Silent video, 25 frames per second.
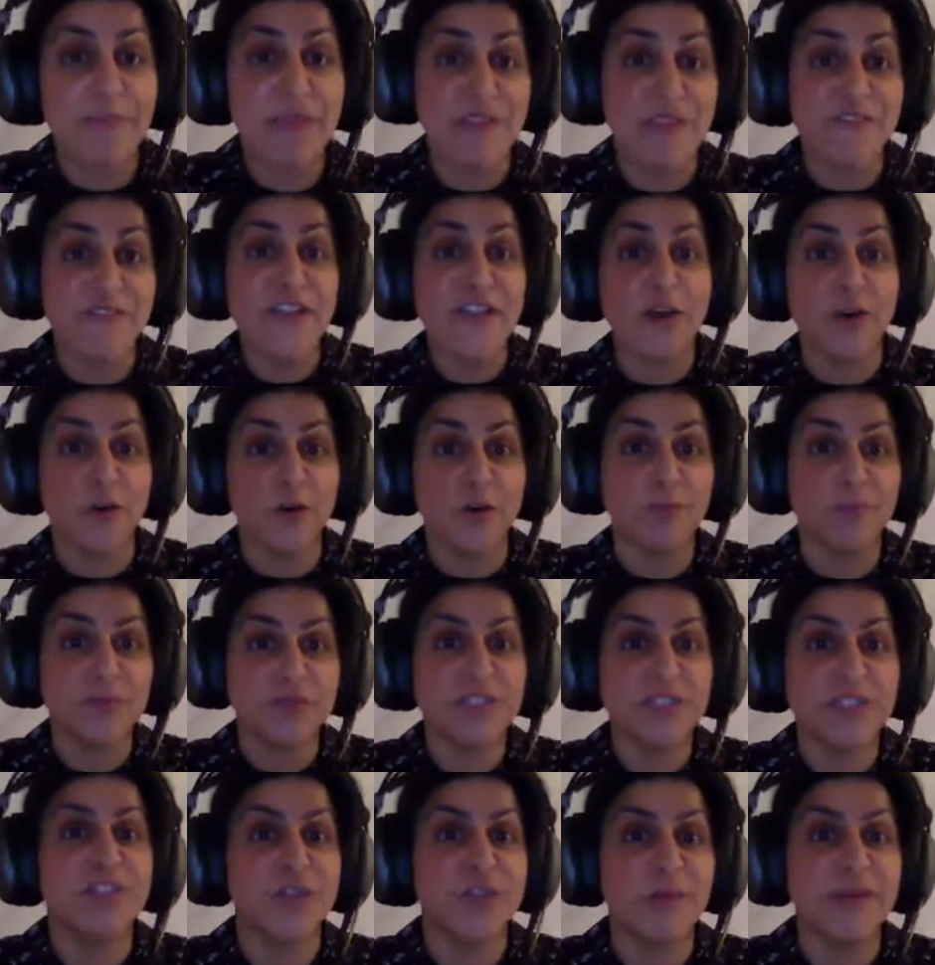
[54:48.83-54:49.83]
be
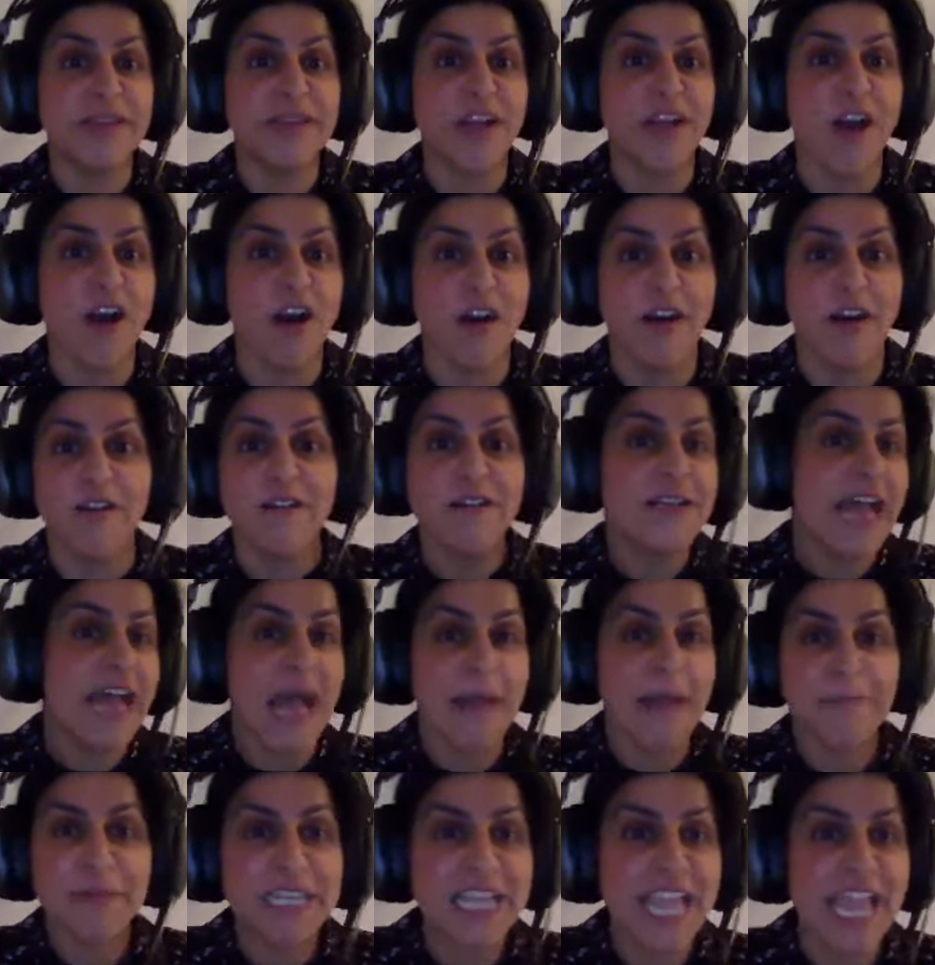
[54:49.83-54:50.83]
filmed doing our
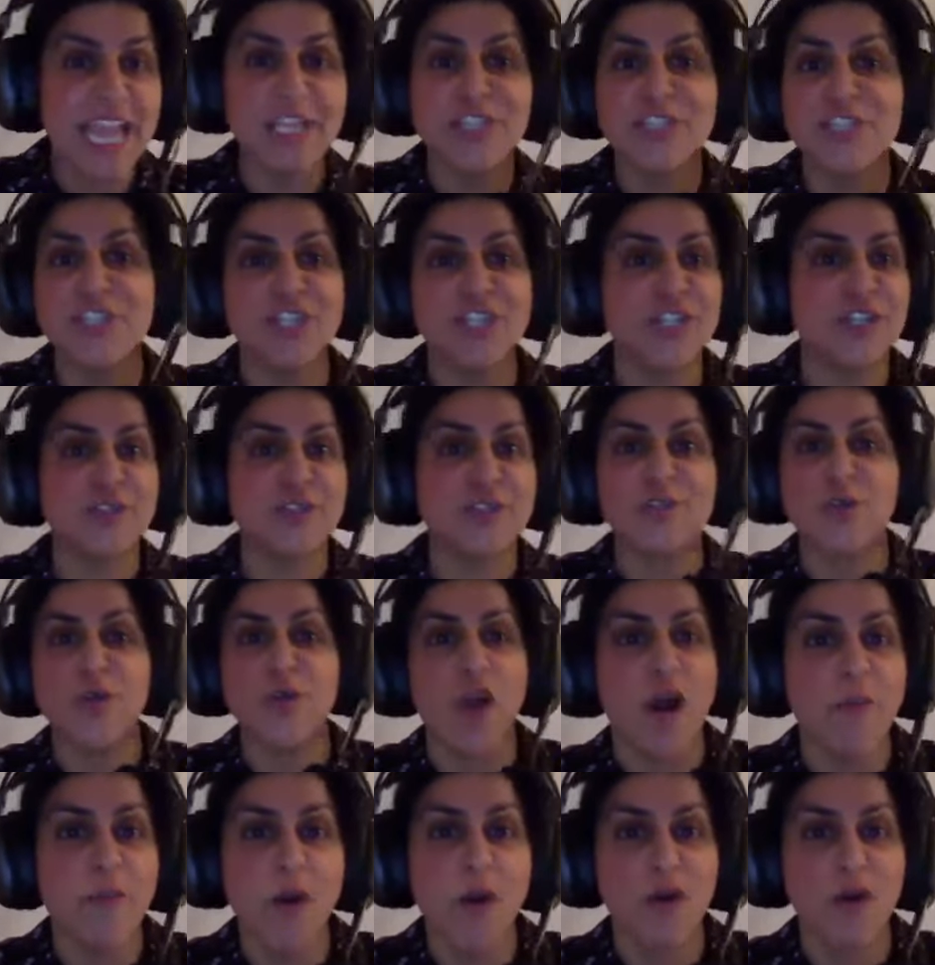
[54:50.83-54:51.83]
applications or
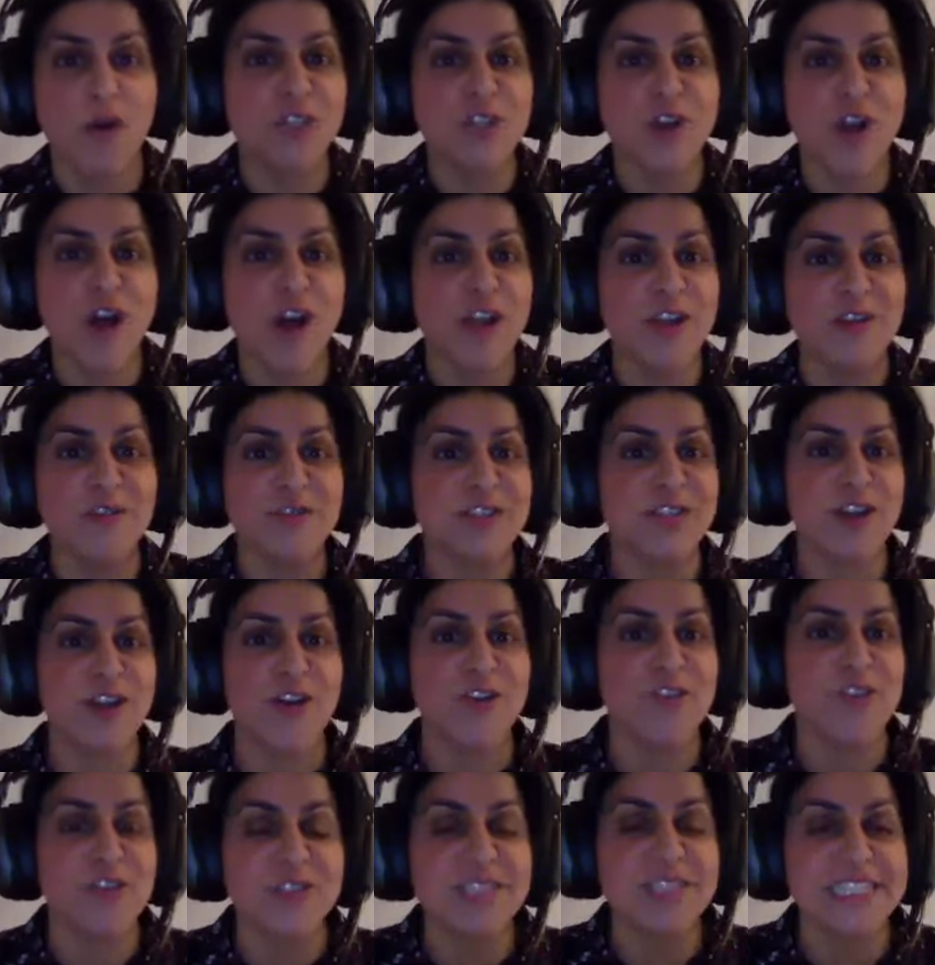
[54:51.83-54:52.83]
our mock trials and
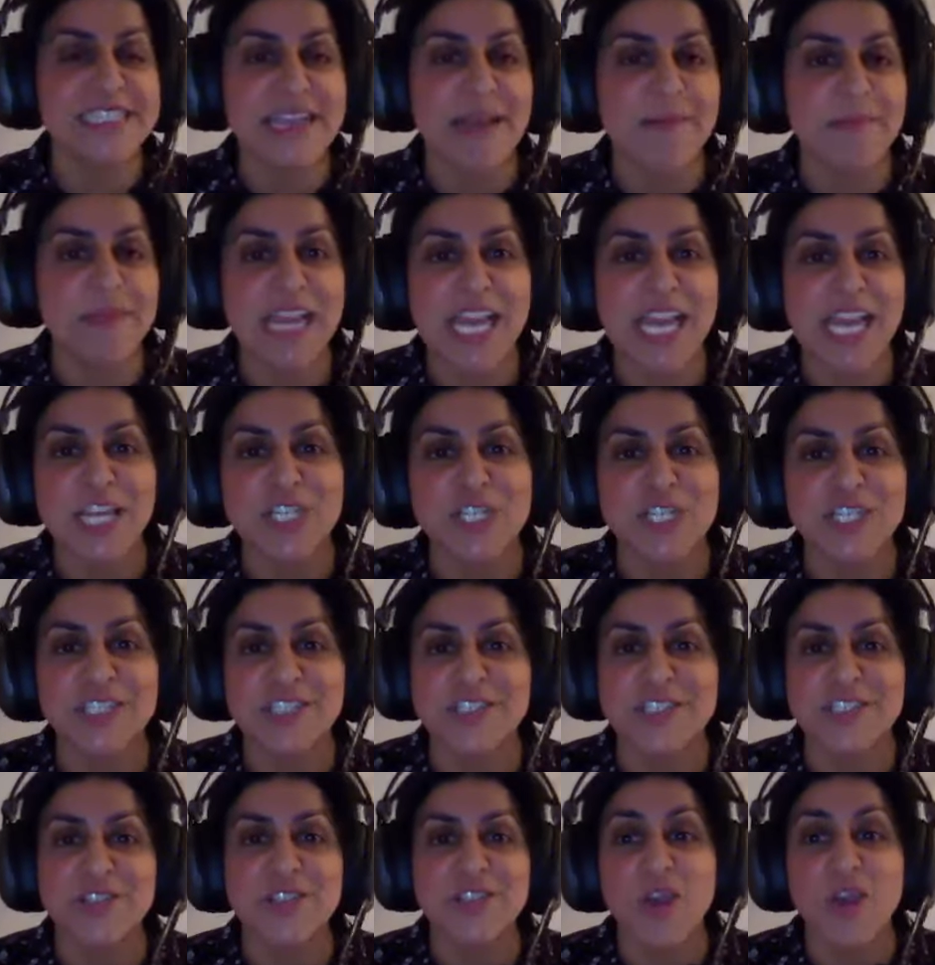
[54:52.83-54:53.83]
our cross
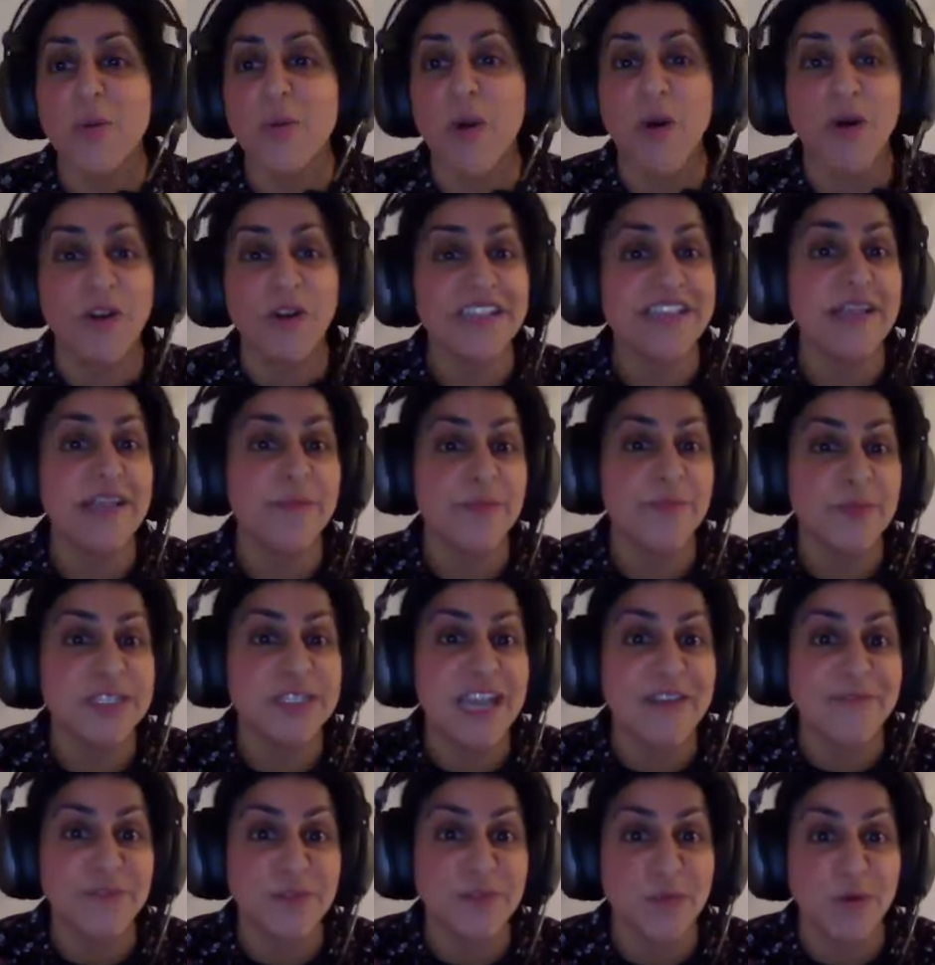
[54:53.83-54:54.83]
examinations and so on, and then we'd
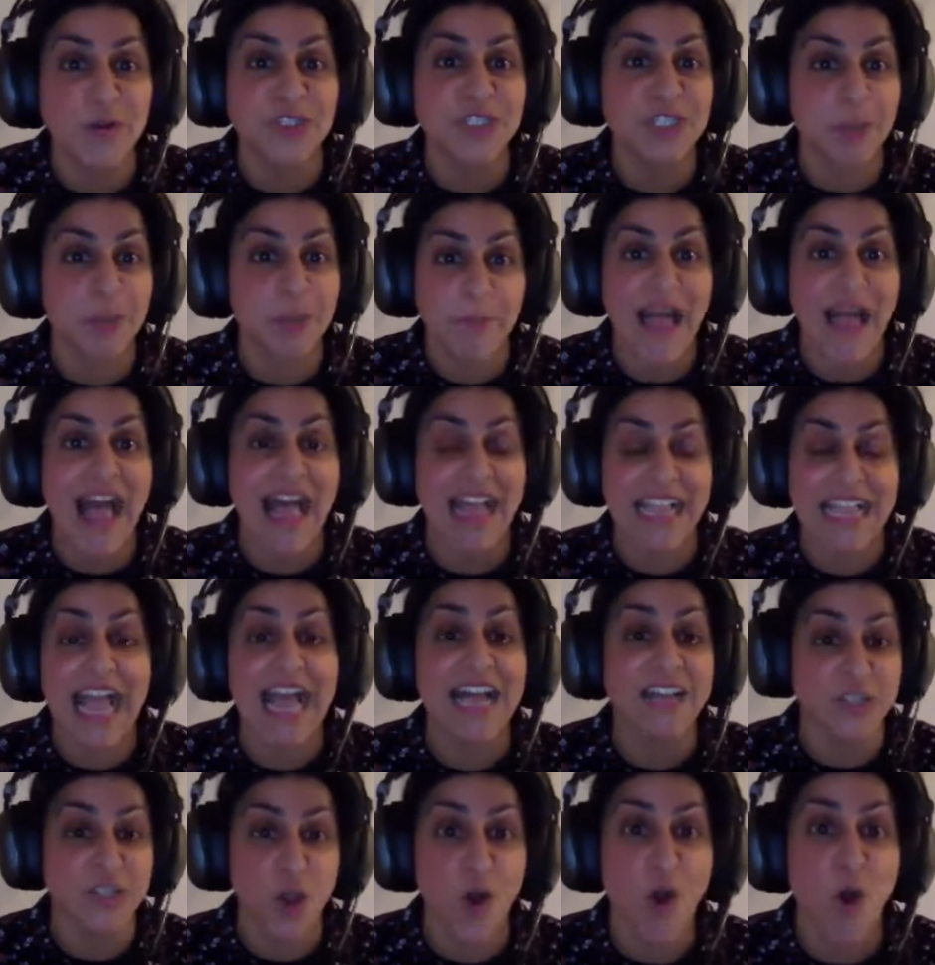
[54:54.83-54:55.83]
have to watch it back
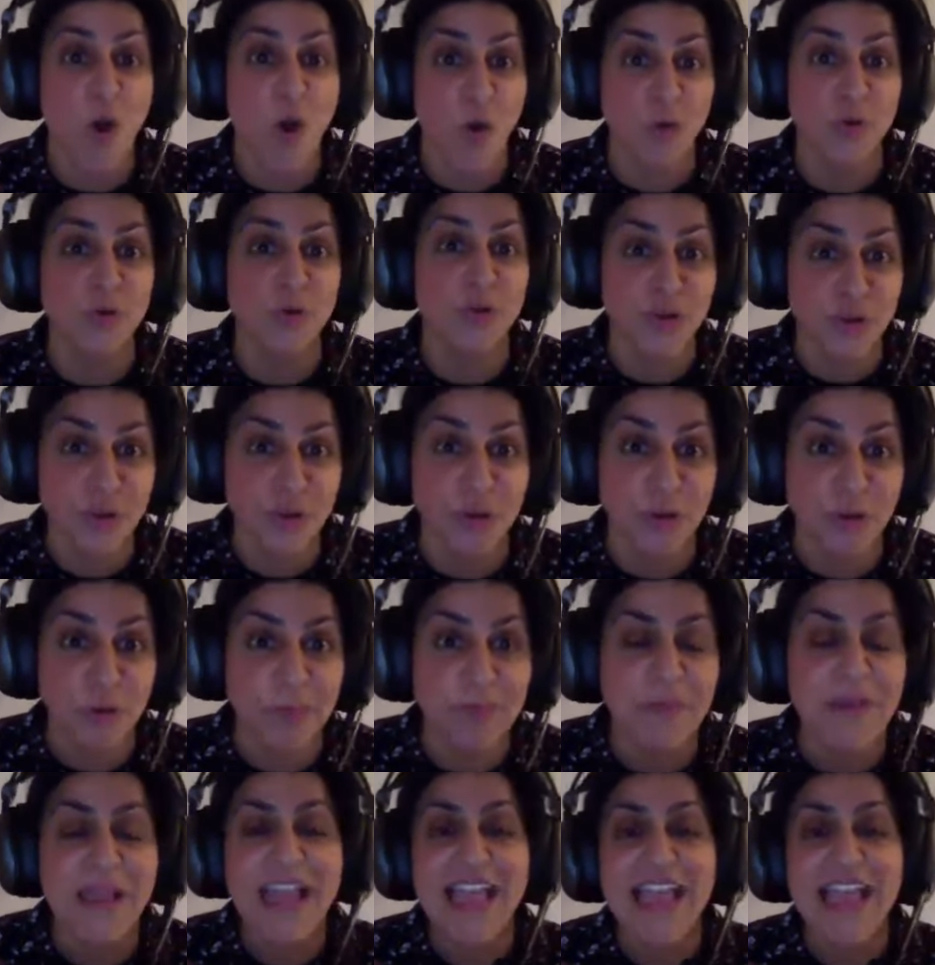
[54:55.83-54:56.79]
as a whole group,